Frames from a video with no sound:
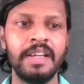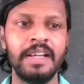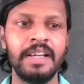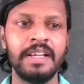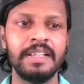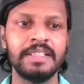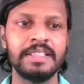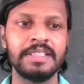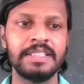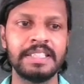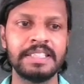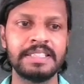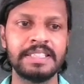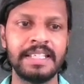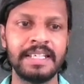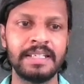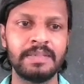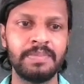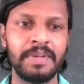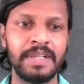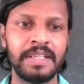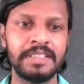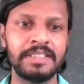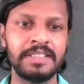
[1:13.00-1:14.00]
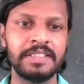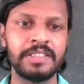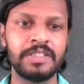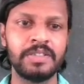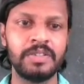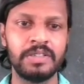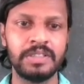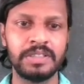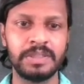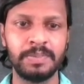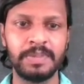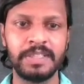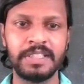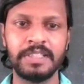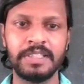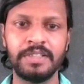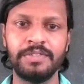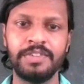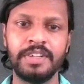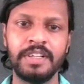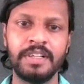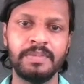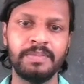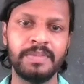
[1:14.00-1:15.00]
This exact place is not
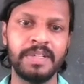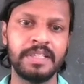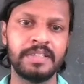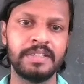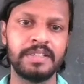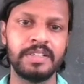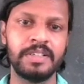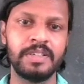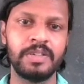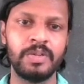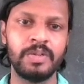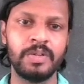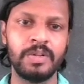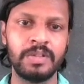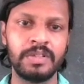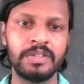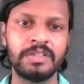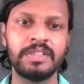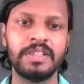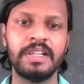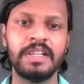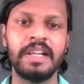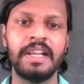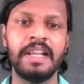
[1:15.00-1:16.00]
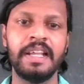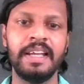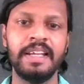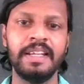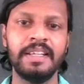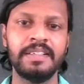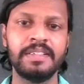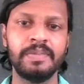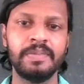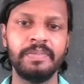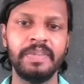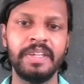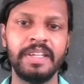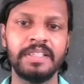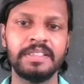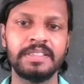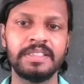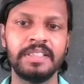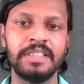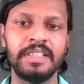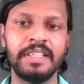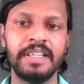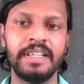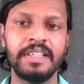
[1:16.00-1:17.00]
specified, but Northland means
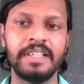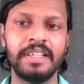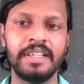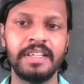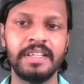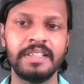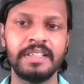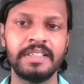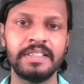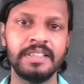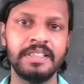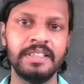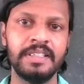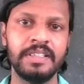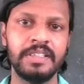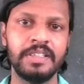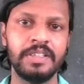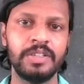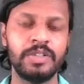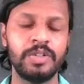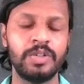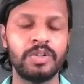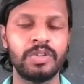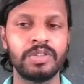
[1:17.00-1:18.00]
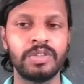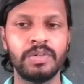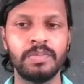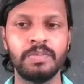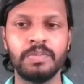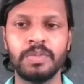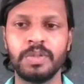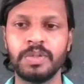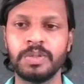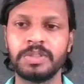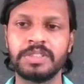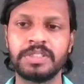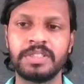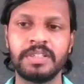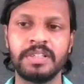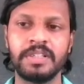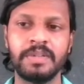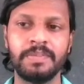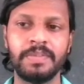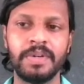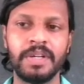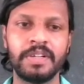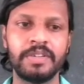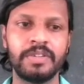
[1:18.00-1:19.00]
the area in the northmost
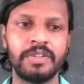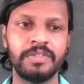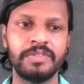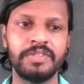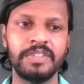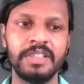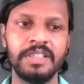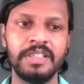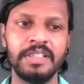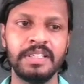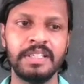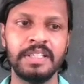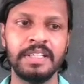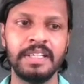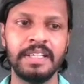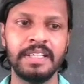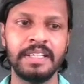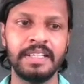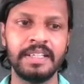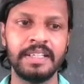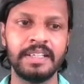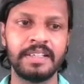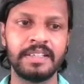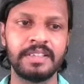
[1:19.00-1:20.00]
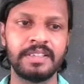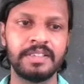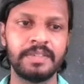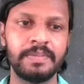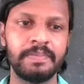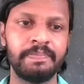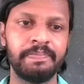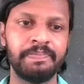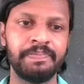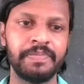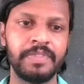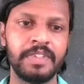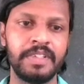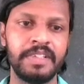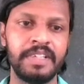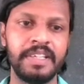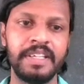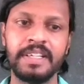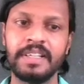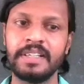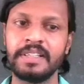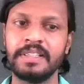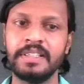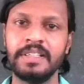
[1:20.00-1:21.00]
part of the earth,
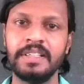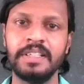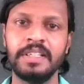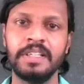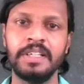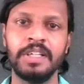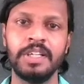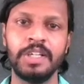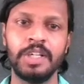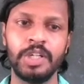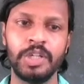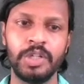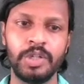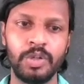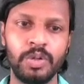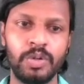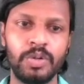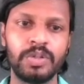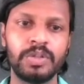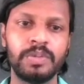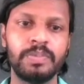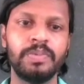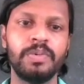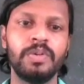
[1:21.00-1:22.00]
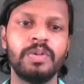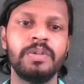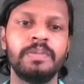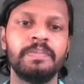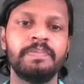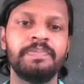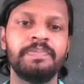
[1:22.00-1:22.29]
near the North Pole.